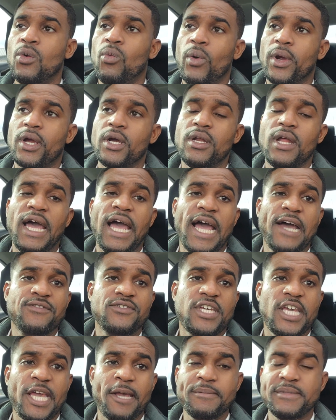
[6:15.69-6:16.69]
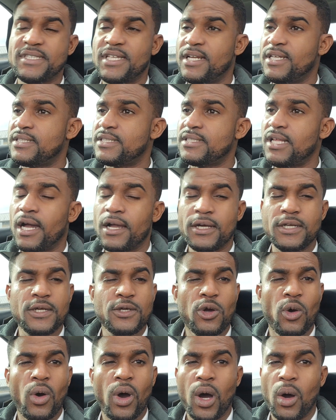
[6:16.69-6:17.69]
We're gonna have games that it's not gonna
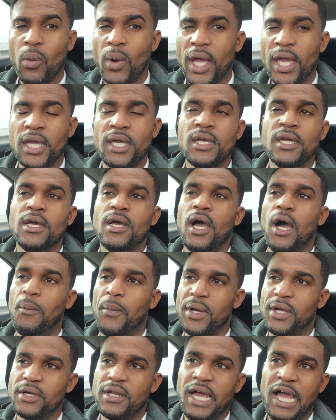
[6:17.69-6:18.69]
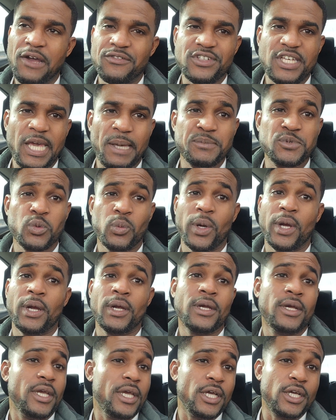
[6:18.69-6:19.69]
go our way, and we're gonna have games
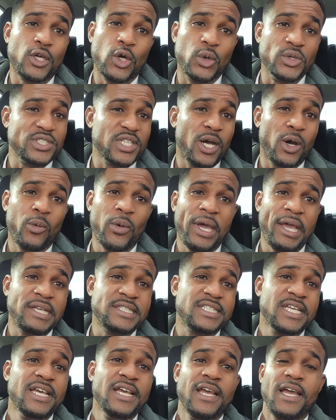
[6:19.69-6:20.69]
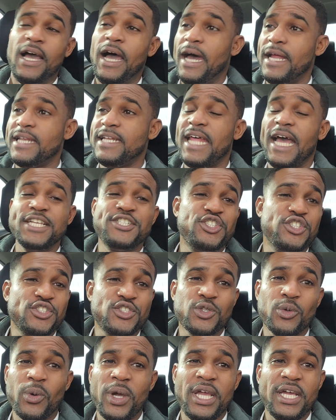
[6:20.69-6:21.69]
where it goes our ways. And that's
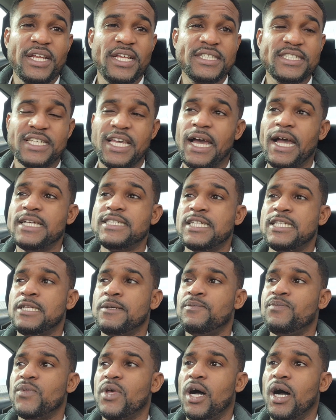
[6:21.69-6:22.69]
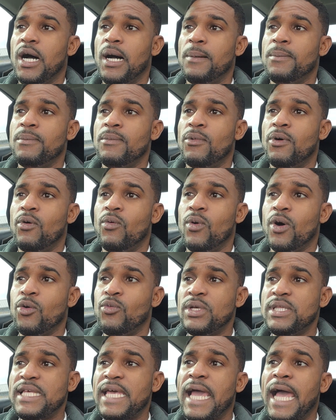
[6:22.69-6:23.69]
just the way it is, guys. And we're
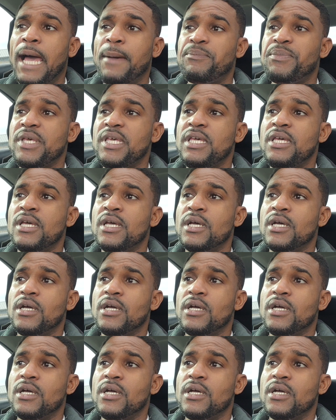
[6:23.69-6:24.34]
really happy.